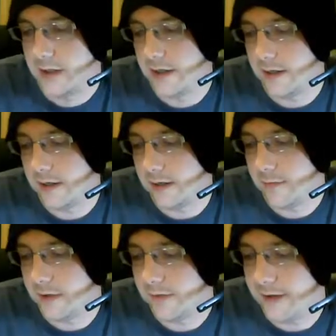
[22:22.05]

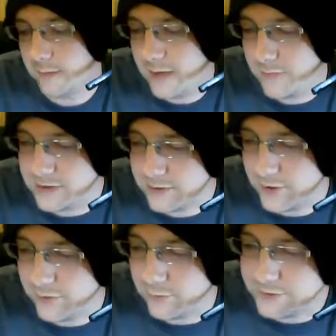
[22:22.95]
There may be some
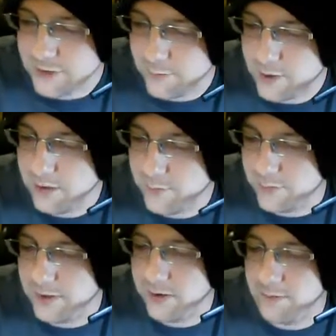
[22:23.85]
other ones coming up. I
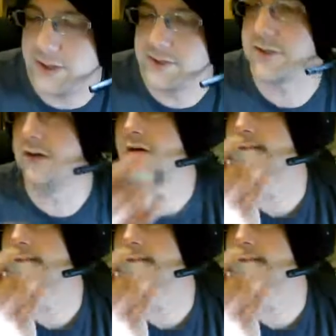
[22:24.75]
might do